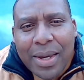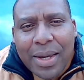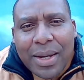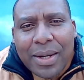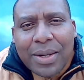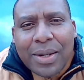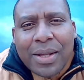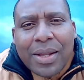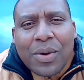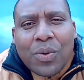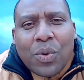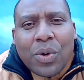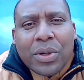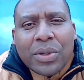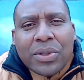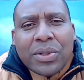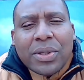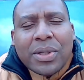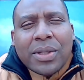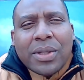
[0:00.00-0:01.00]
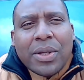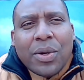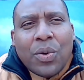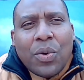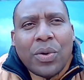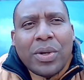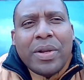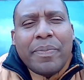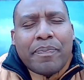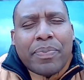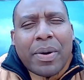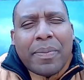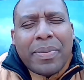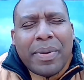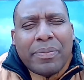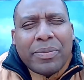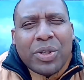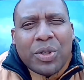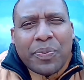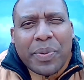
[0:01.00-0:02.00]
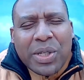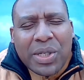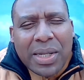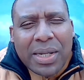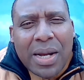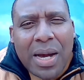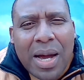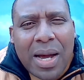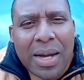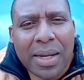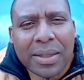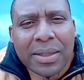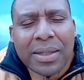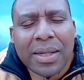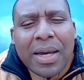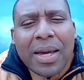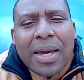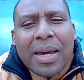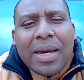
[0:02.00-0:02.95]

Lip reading: In other words, the only problem this patient has